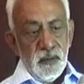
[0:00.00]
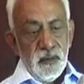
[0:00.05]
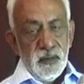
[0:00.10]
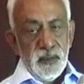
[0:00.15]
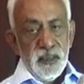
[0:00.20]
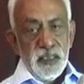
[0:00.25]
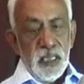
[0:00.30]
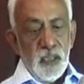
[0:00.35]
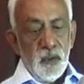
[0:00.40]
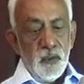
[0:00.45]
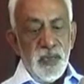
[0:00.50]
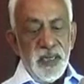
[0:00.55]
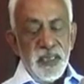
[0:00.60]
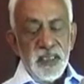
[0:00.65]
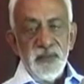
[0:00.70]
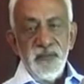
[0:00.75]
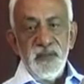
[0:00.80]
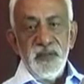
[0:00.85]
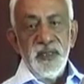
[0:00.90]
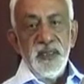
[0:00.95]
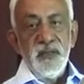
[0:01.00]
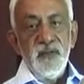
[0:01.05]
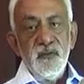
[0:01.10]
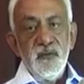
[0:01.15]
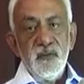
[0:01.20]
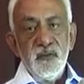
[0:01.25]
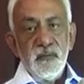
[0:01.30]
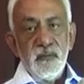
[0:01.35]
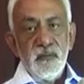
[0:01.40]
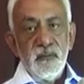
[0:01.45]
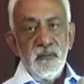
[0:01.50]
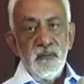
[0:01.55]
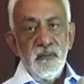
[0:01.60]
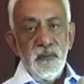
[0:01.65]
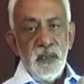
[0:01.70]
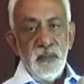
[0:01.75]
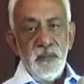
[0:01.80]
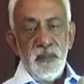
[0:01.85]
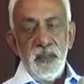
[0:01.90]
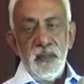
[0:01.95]
Yellow activities,
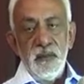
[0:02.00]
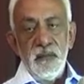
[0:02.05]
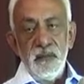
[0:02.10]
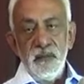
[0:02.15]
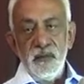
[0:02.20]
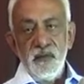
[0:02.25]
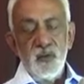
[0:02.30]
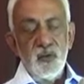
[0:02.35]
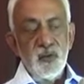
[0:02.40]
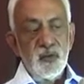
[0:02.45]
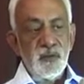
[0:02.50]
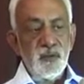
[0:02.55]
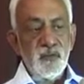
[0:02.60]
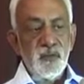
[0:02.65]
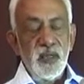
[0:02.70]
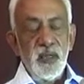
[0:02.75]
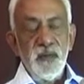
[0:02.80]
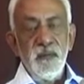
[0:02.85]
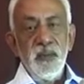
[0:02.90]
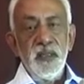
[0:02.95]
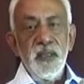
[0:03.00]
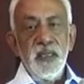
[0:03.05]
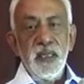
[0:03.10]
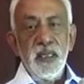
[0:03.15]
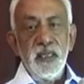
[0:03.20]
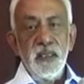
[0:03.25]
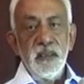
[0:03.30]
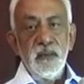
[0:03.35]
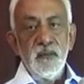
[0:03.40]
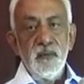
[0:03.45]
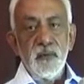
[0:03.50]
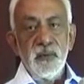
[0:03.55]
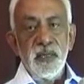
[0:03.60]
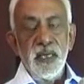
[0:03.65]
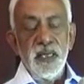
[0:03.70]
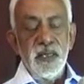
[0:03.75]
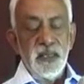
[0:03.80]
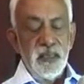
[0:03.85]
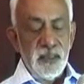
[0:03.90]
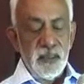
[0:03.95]
maybe decisions can be taken or
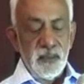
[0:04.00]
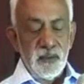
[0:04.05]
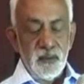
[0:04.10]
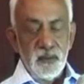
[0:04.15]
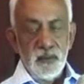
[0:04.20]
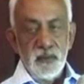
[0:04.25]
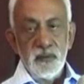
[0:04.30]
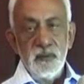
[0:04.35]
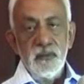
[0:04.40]
carried out